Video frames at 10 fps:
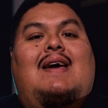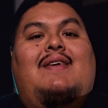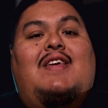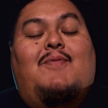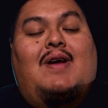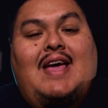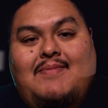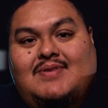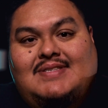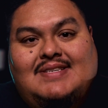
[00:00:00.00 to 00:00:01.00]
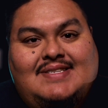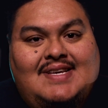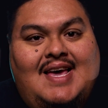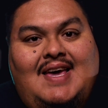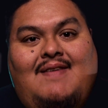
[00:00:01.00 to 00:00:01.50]
And they were able to
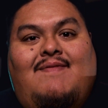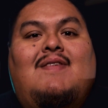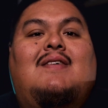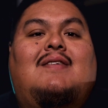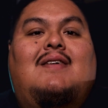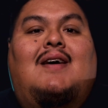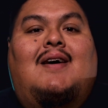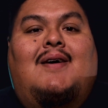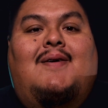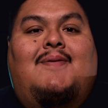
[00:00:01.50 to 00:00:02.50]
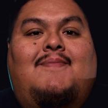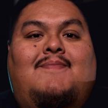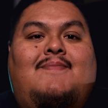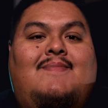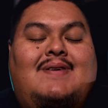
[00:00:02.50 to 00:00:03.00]
save
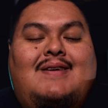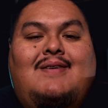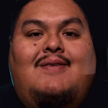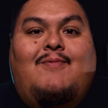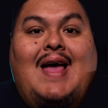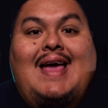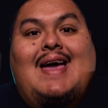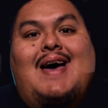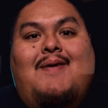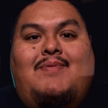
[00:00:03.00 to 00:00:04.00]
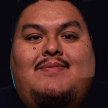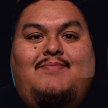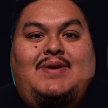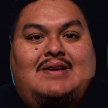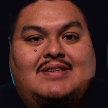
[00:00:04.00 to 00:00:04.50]
um, Rahab
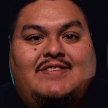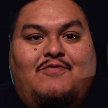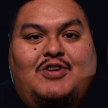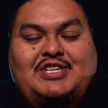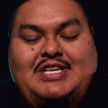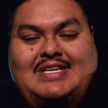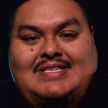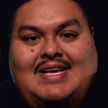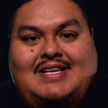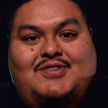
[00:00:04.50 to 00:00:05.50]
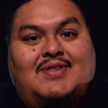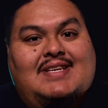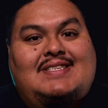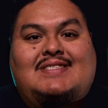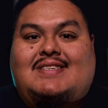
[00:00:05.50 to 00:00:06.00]
because of what she did. So
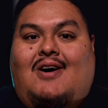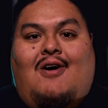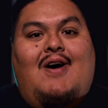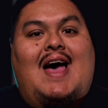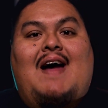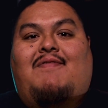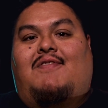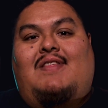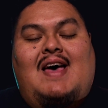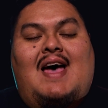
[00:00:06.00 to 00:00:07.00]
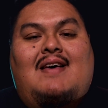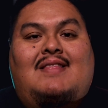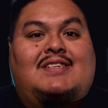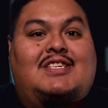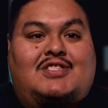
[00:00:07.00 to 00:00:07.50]
this is all after
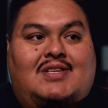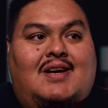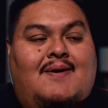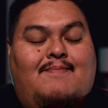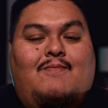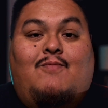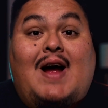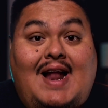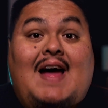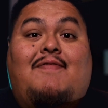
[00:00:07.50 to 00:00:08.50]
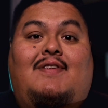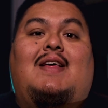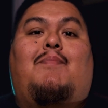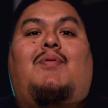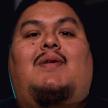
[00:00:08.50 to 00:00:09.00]
that. This is um, right
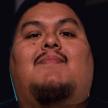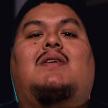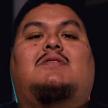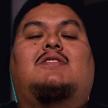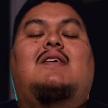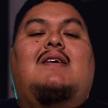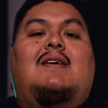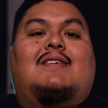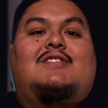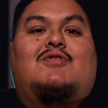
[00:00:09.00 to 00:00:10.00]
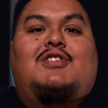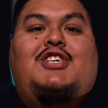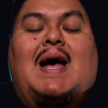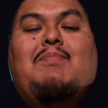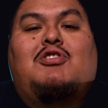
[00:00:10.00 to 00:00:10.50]
after that pretty much. So in
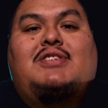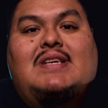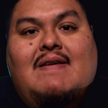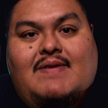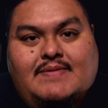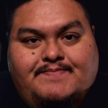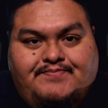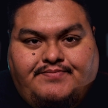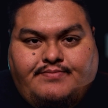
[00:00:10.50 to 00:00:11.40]
chapter 7,